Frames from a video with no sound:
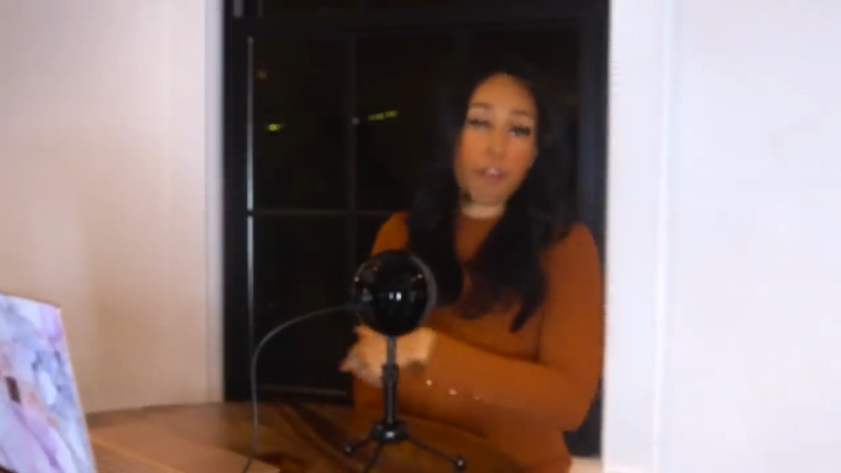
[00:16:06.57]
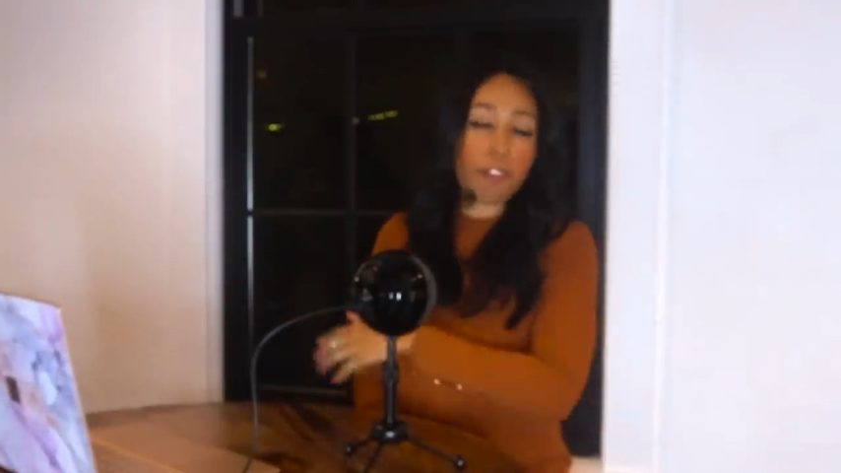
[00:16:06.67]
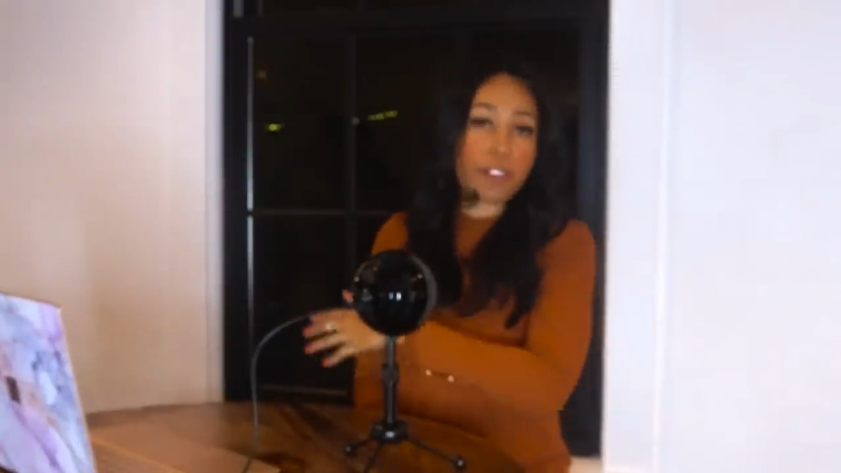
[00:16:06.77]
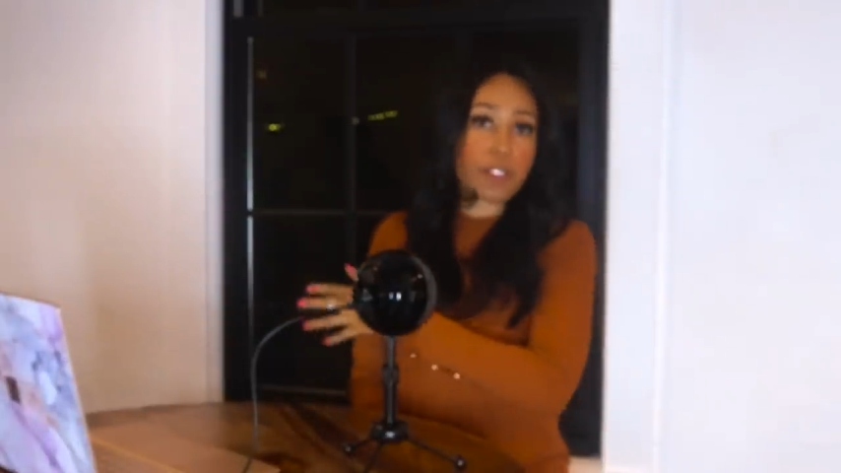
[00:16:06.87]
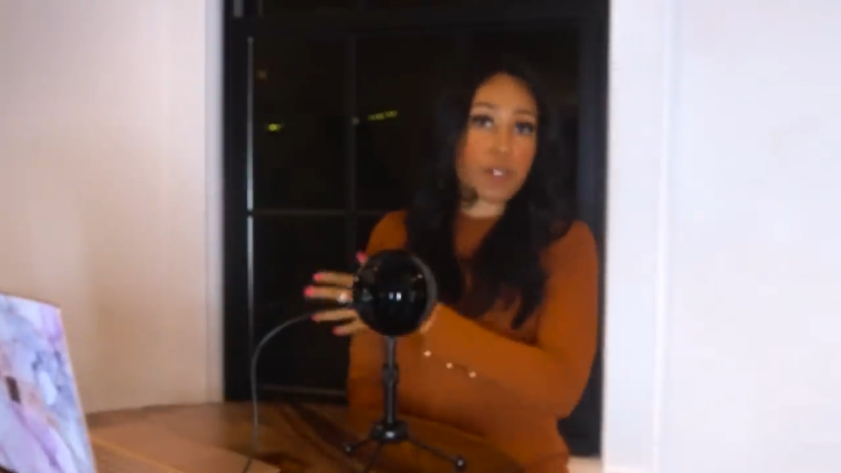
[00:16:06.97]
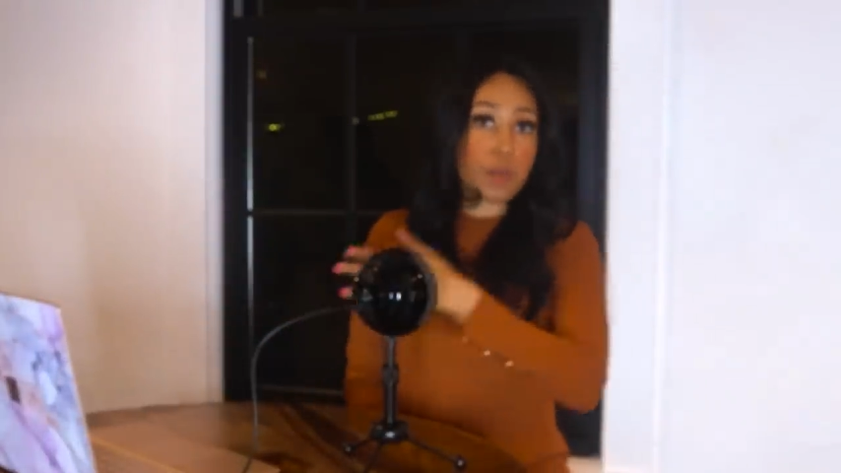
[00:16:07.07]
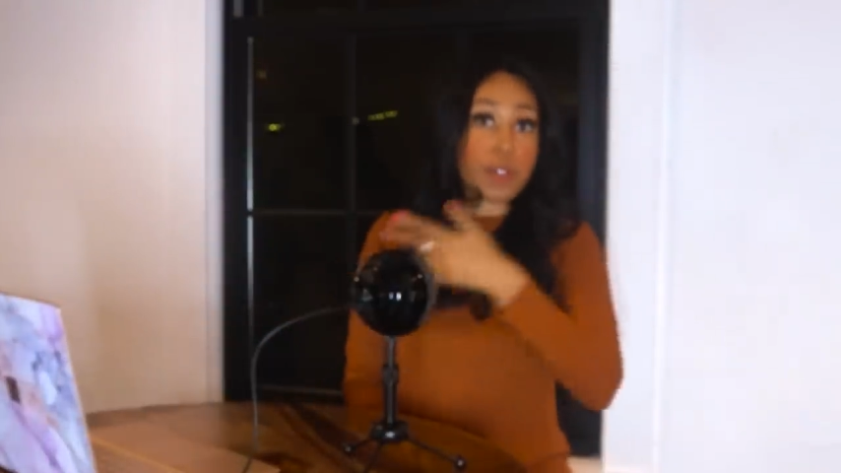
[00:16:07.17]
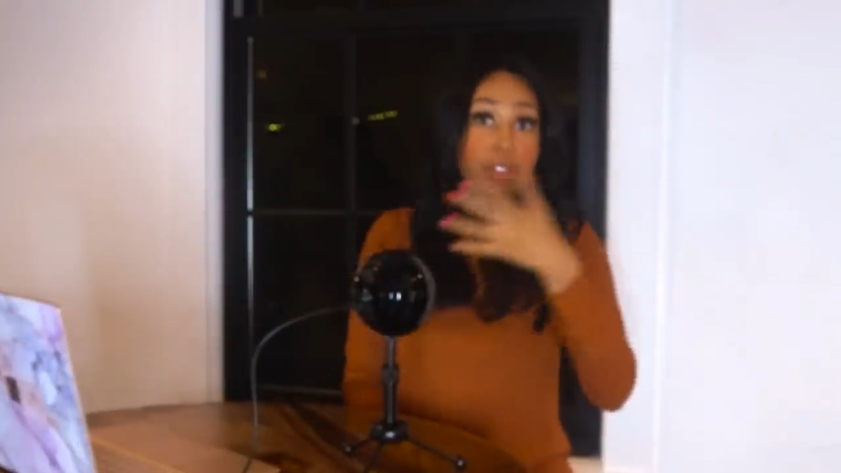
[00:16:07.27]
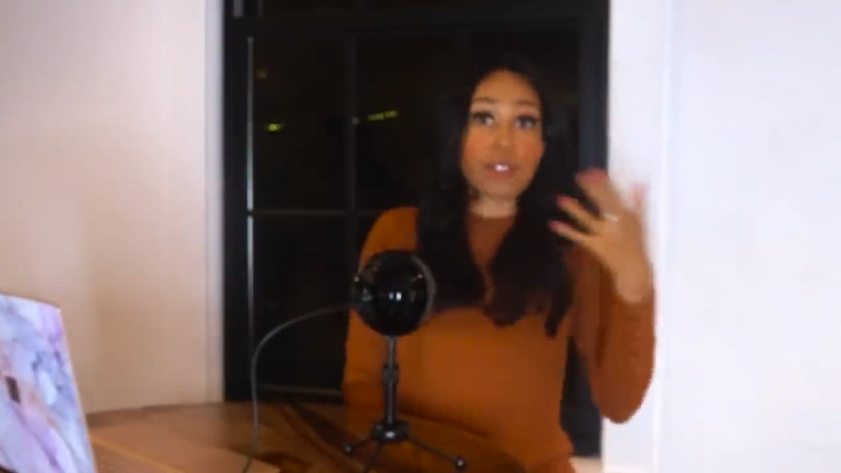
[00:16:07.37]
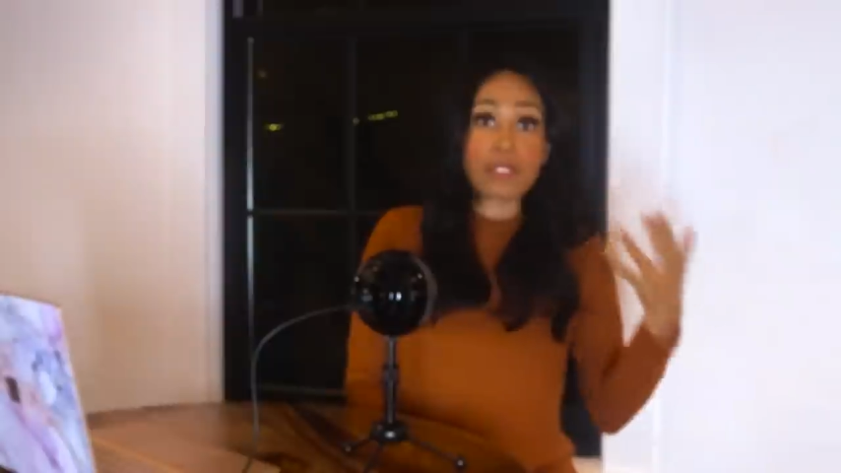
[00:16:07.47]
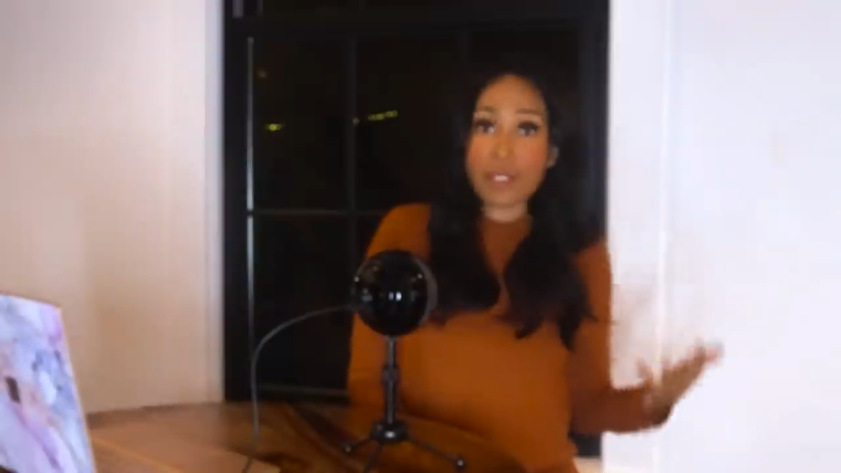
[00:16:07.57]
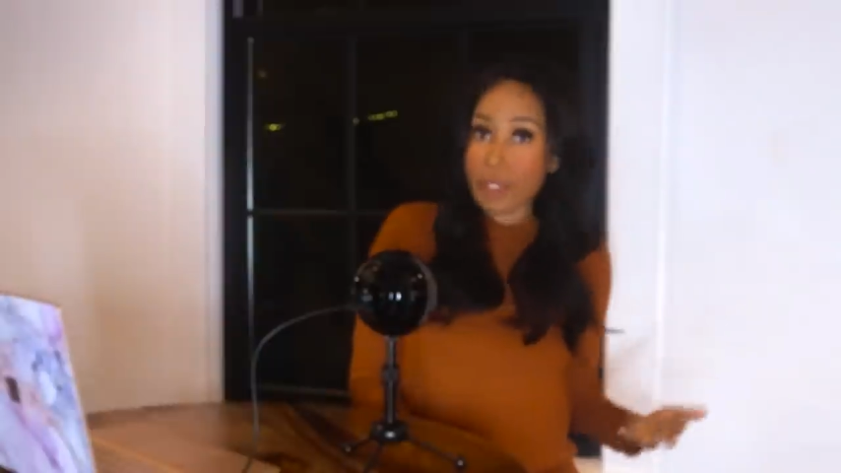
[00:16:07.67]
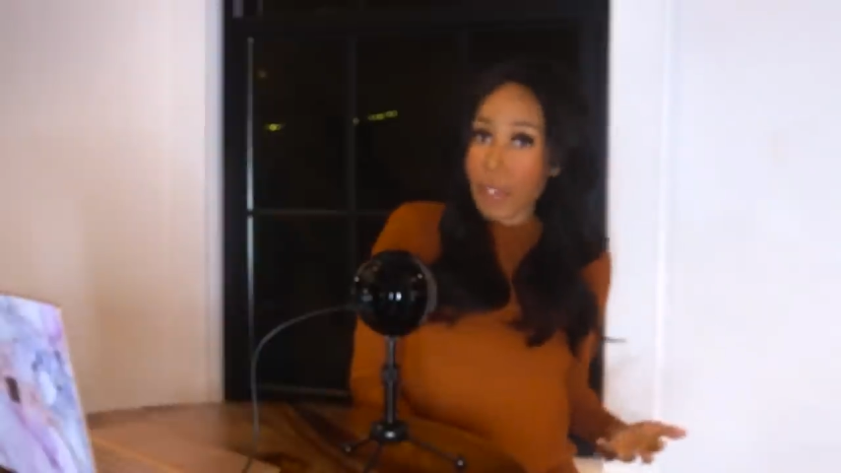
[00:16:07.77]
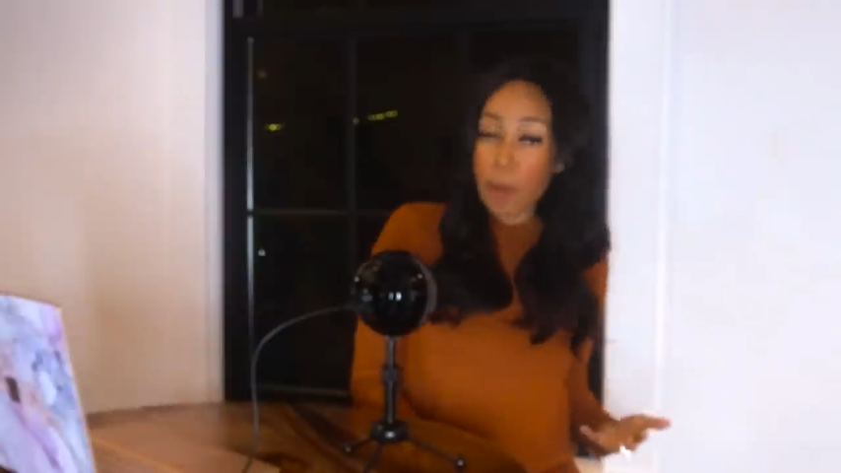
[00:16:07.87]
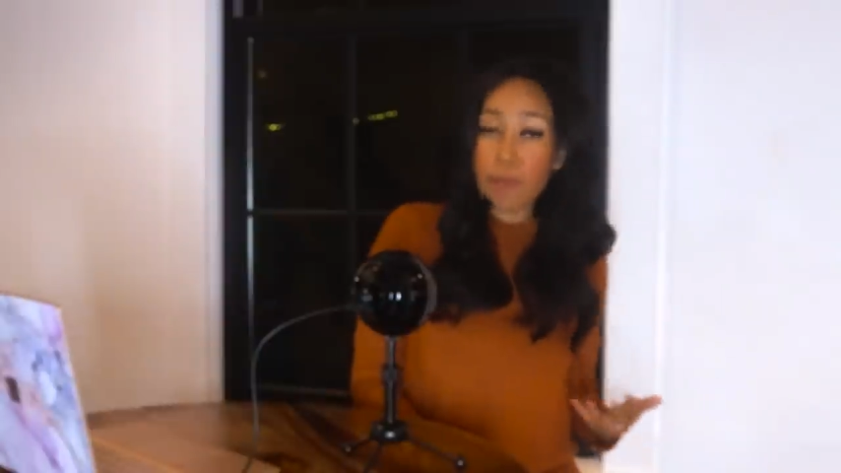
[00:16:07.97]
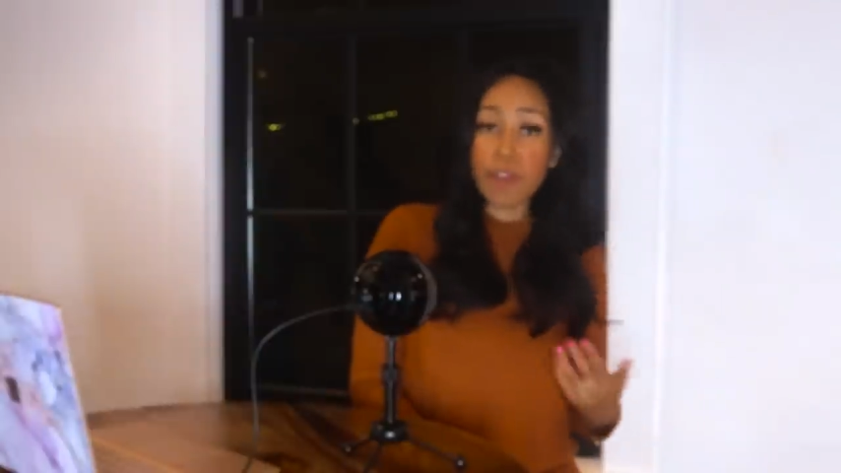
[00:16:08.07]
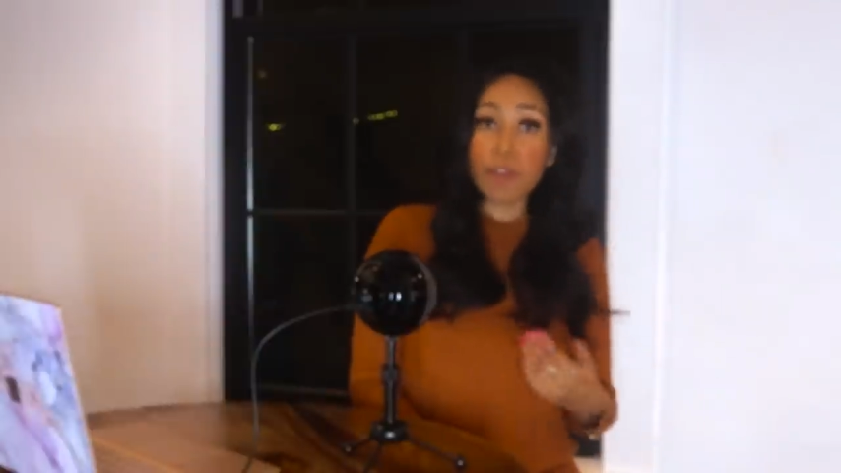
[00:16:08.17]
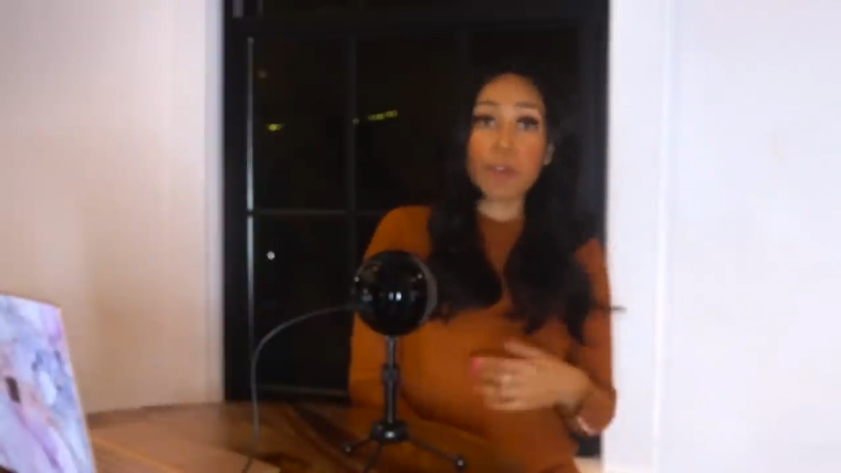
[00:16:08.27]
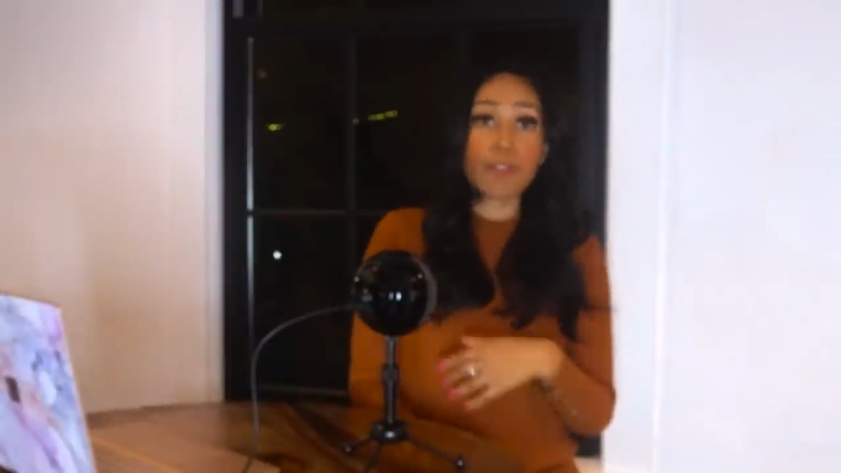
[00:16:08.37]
Hopefully, this was helpful.